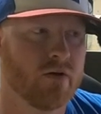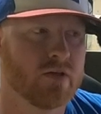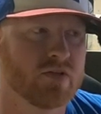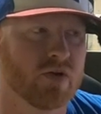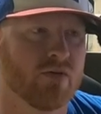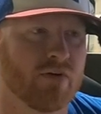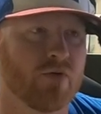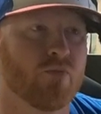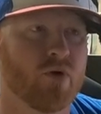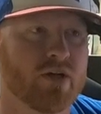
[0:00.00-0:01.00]
So if I
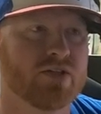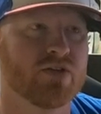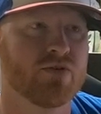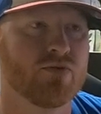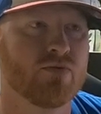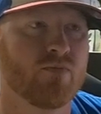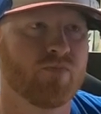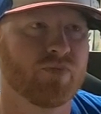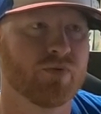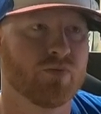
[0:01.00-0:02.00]
want to,
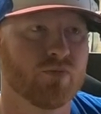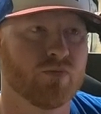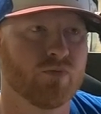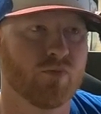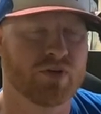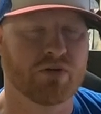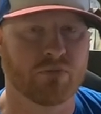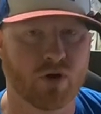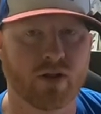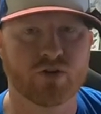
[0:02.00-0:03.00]
which I'm
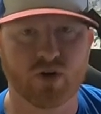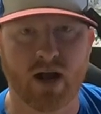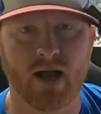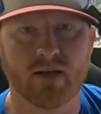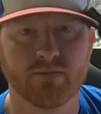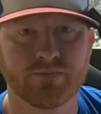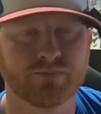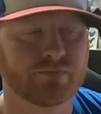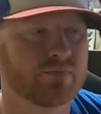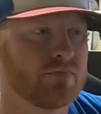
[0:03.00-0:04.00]
gonna try,
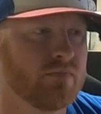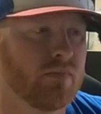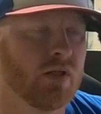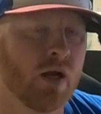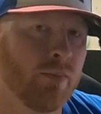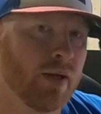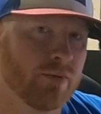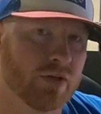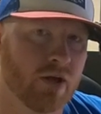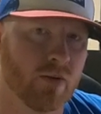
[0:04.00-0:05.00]
I'll be able
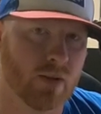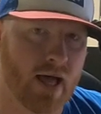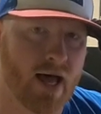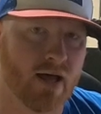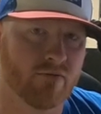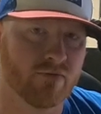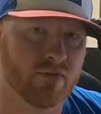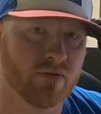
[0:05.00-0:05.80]
to go live